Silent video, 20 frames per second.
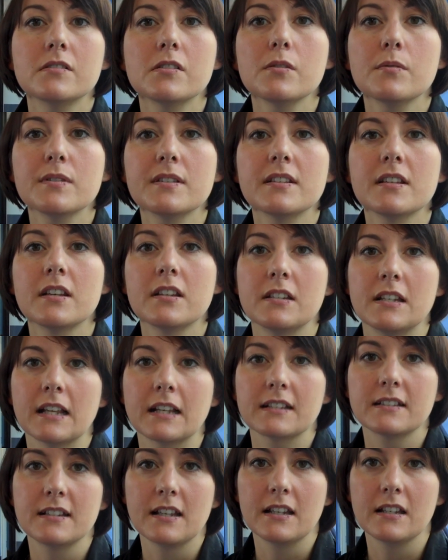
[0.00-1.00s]
To a certain
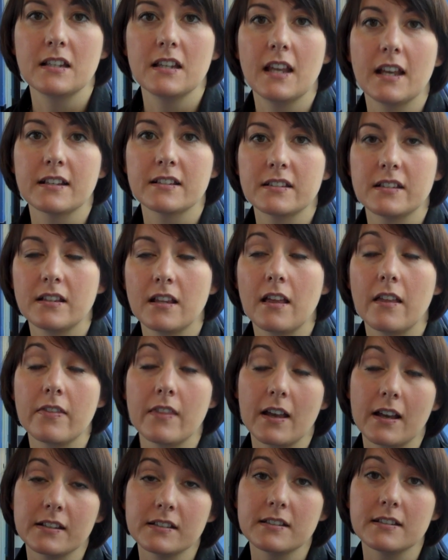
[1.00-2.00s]
extent, yes,
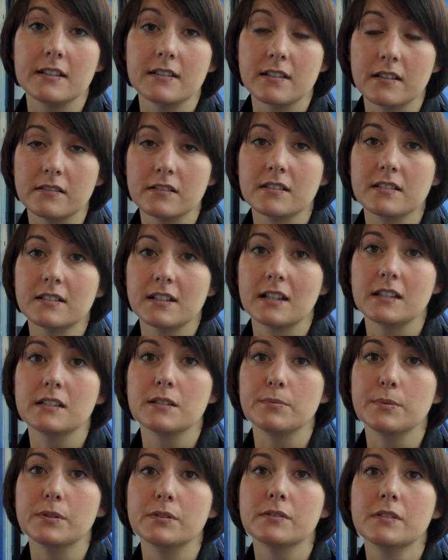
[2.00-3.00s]
and that is
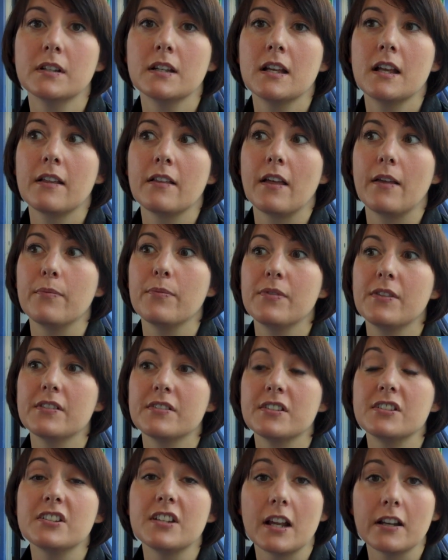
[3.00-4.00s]
understandable. And
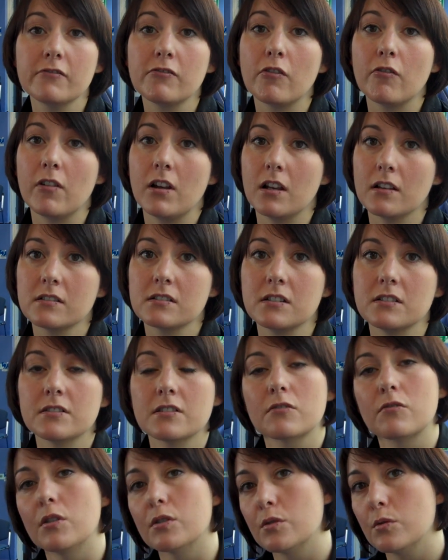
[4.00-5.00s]
there's a general
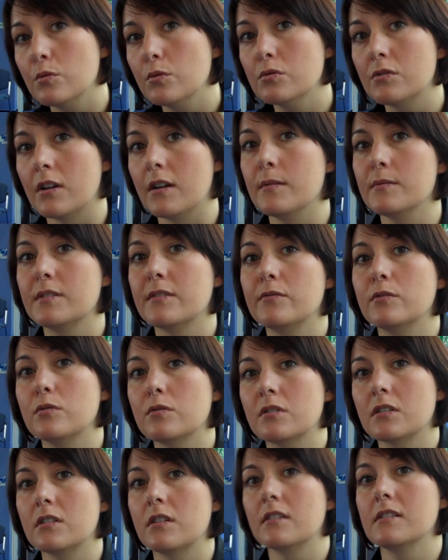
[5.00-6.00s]
reluctance across all types of
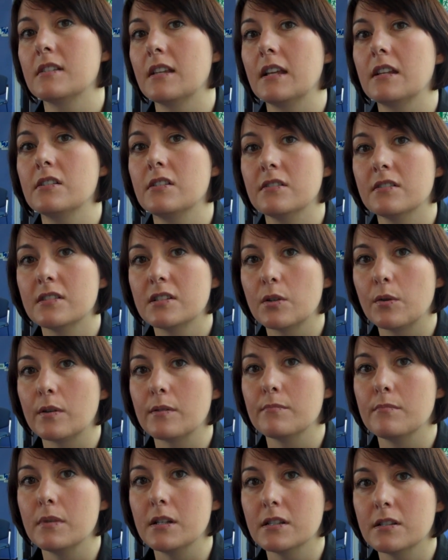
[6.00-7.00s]
organisations to
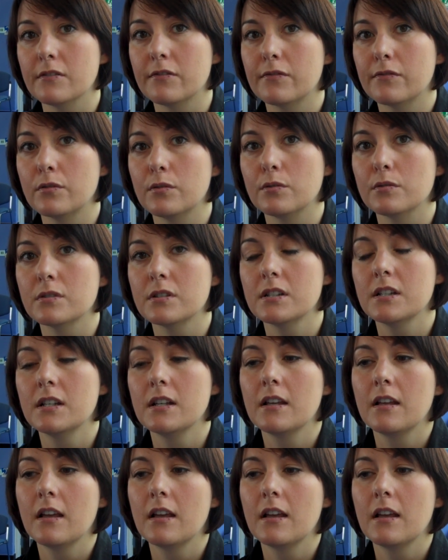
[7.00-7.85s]
admit to fraud.